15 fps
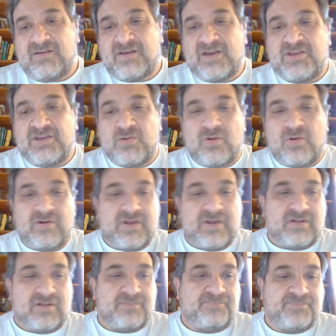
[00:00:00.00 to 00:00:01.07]
a
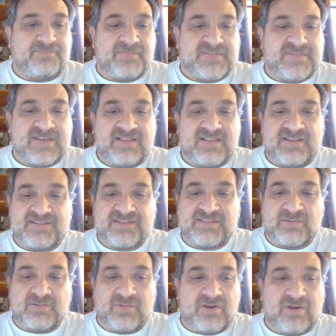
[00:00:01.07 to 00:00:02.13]
URL telling us
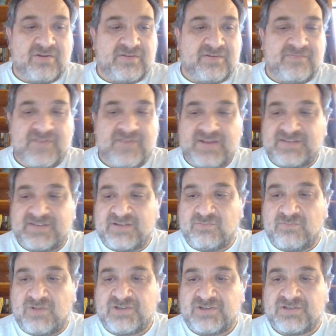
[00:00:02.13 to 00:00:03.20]
that we are in fact
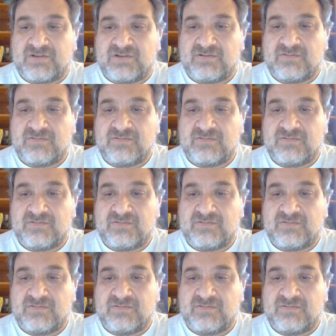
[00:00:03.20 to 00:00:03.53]
in Russia.